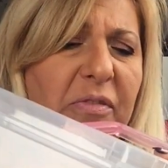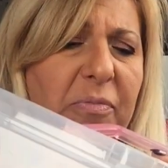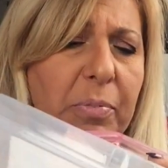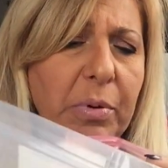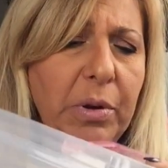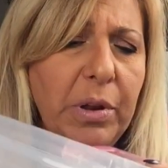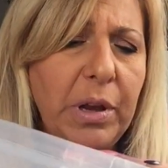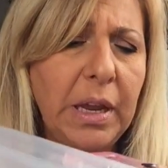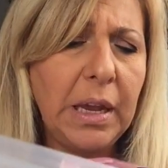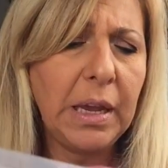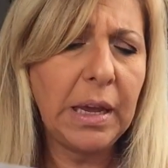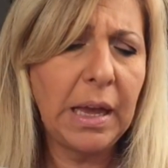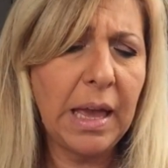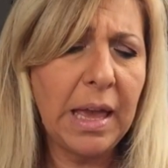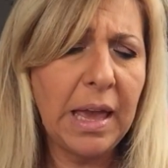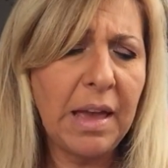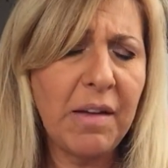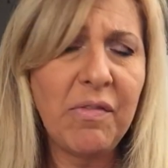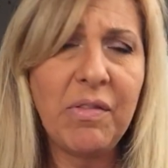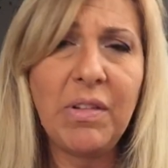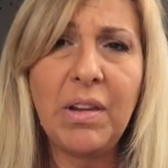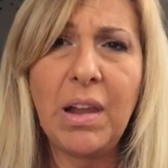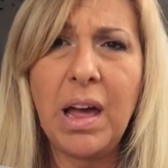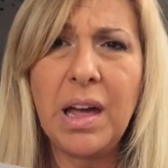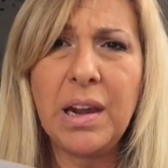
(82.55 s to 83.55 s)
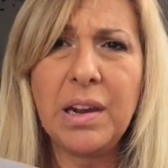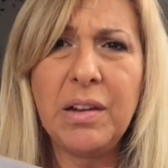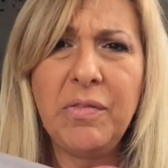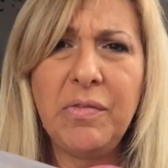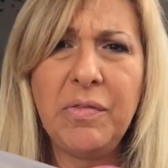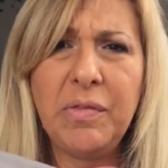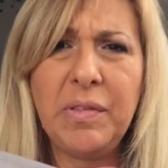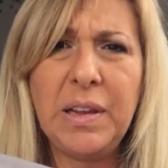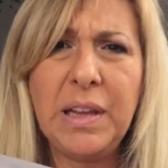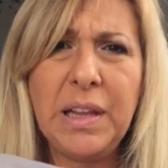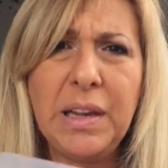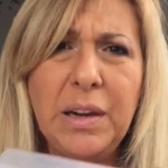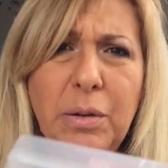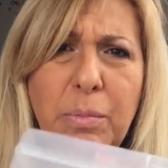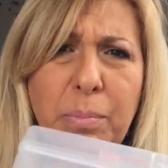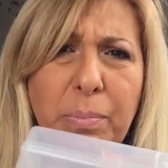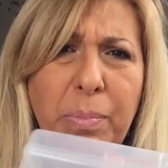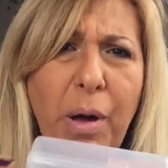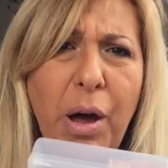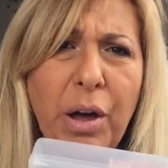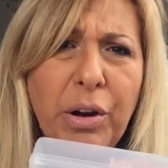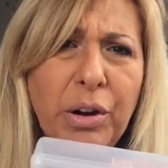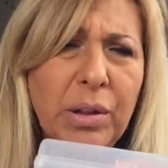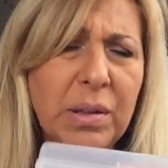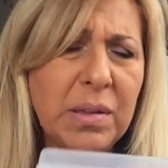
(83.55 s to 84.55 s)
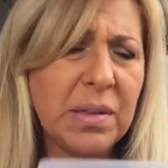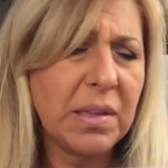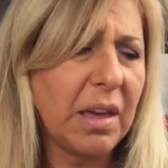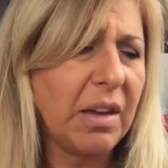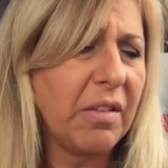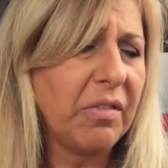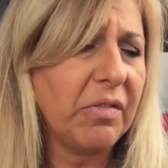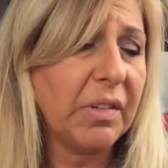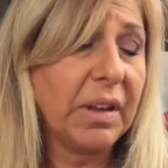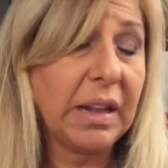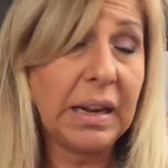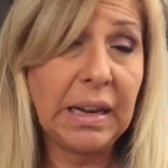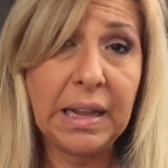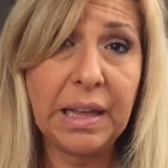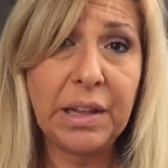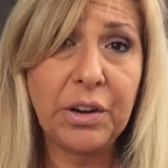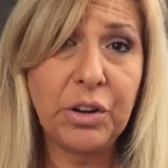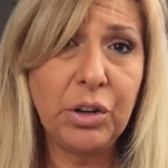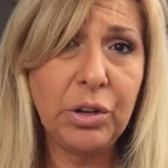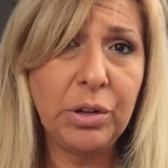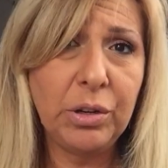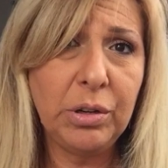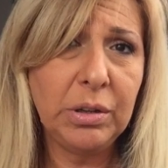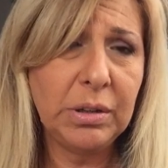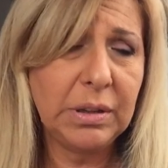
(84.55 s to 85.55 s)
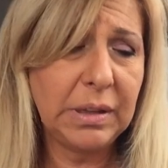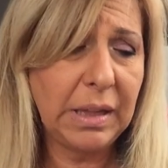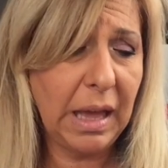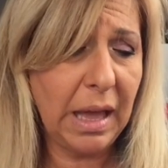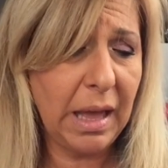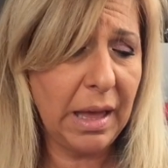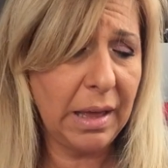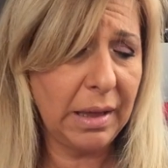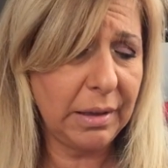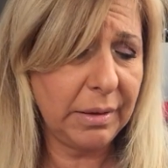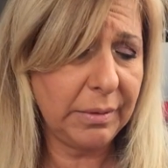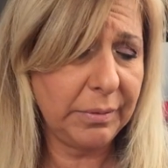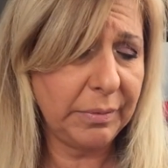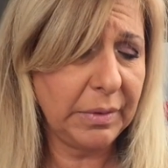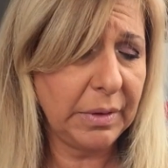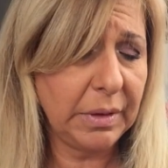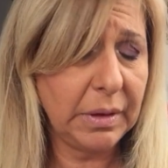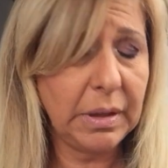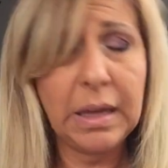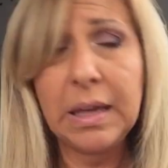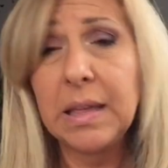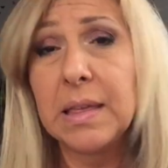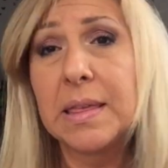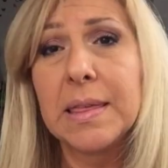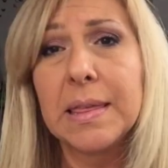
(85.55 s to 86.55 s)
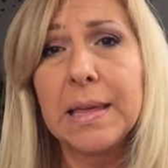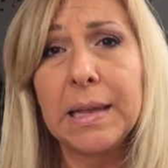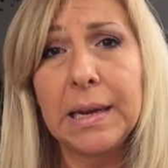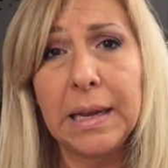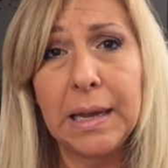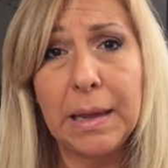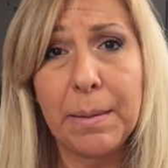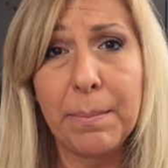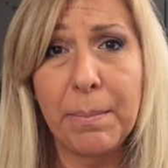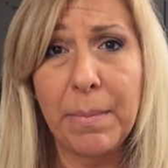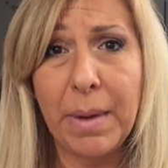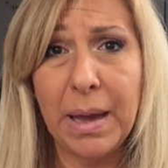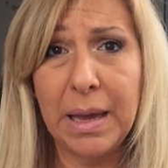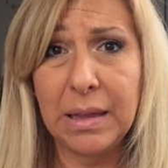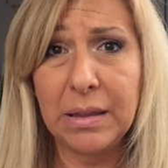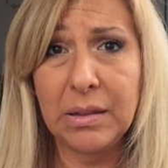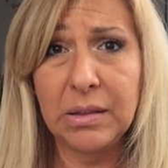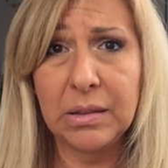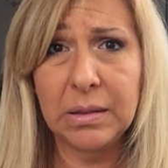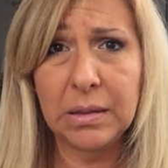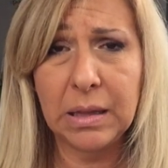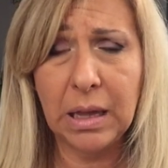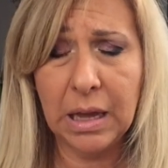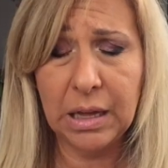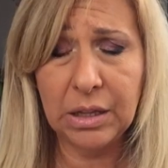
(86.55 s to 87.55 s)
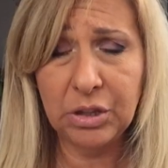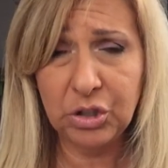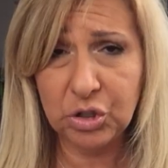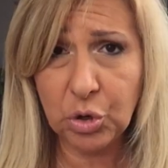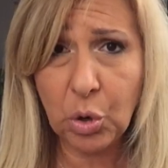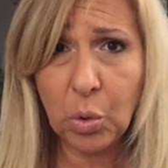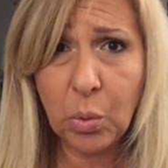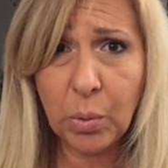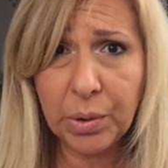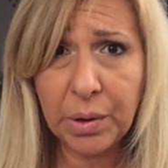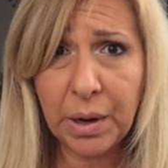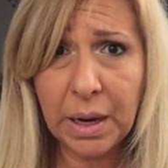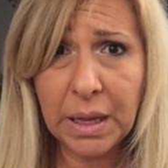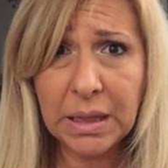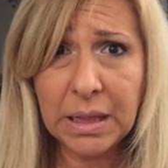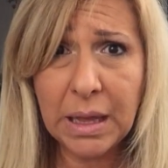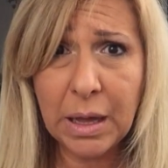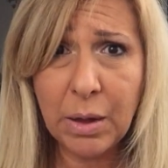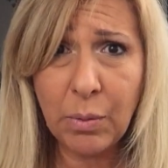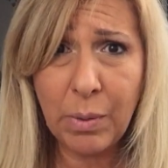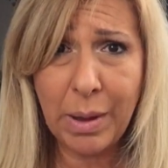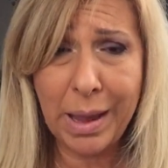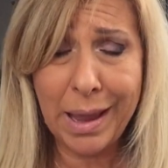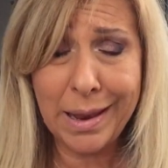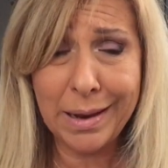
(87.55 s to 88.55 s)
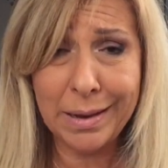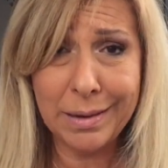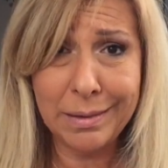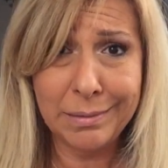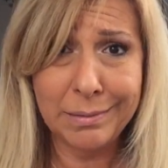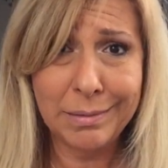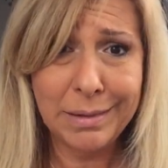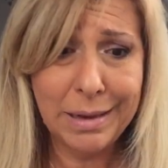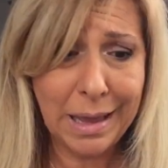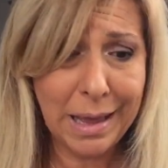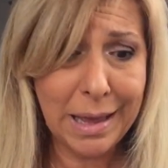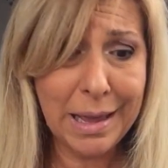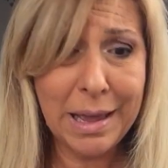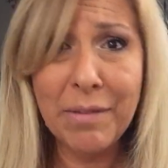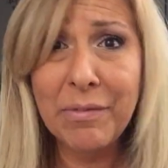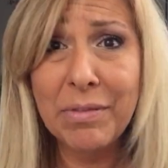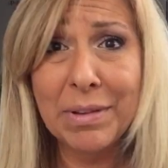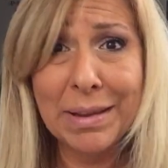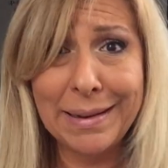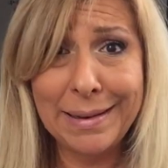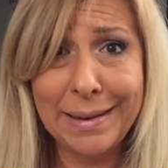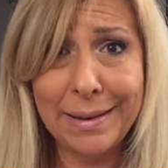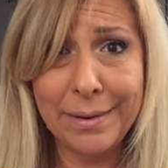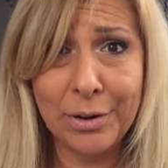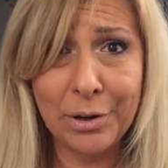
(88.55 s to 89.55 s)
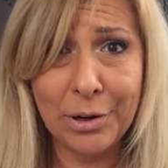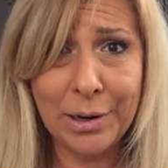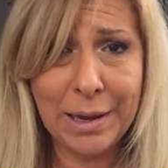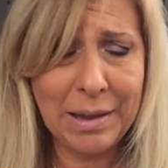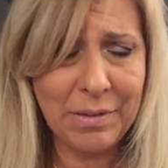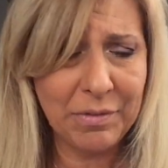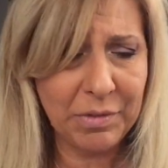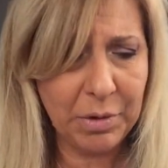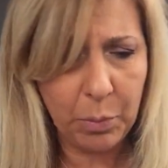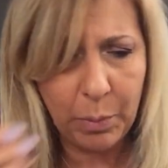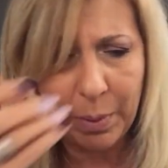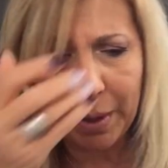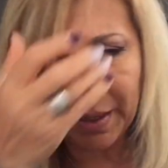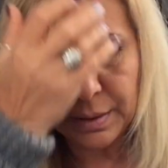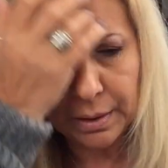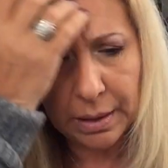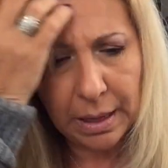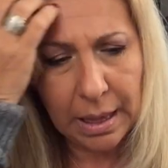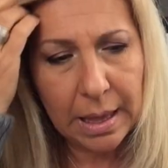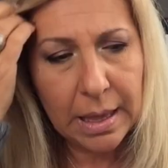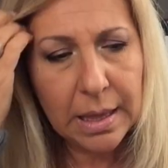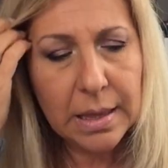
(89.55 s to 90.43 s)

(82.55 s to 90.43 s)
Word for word: of putting, I have a lot of little bottles of glitter that is sitting in my drawer right now. And I have glitter everywhere.